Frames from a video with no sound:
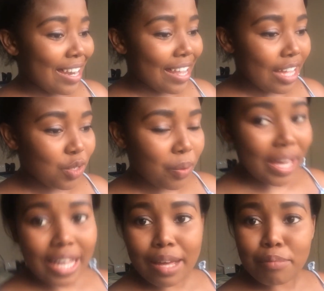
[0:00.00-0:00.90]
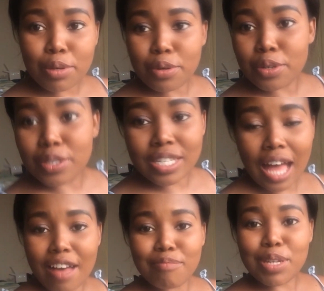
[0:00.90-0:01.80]
Lea Tweka because
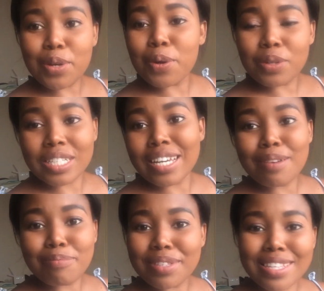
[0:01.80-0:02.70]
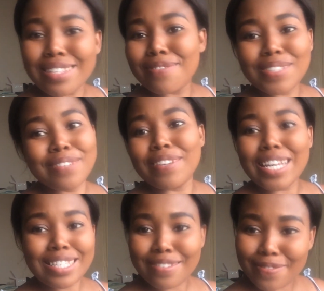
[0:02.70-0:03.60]
I've been holding up this
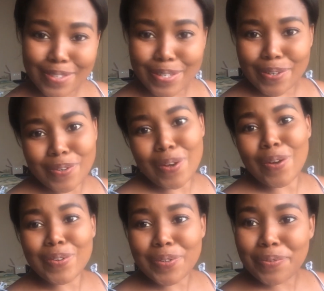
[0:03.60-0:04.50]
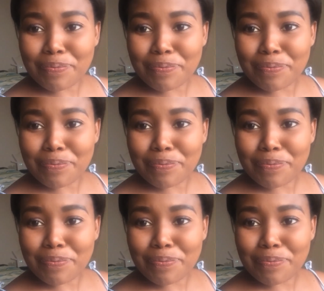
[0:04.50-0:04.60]
device for so long.